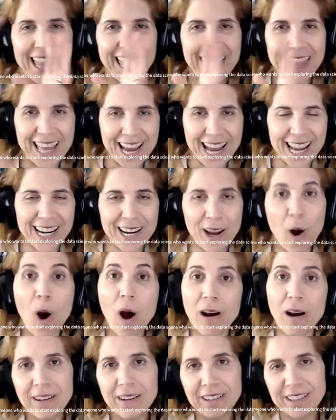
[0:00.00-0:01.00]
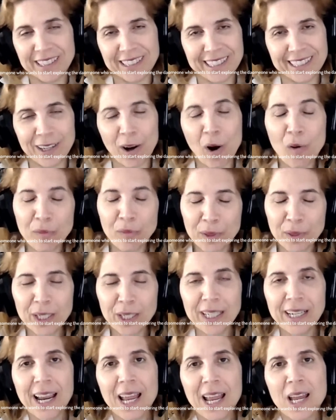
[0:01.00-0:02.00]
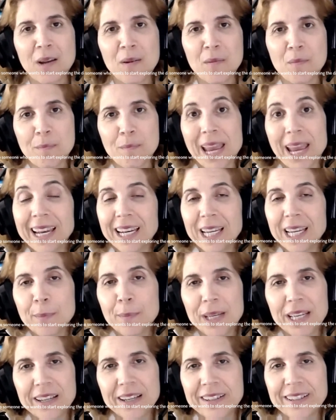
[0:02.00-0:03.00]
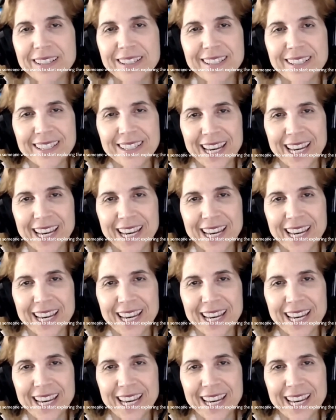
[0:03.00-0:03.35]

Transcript: than offer, mainly because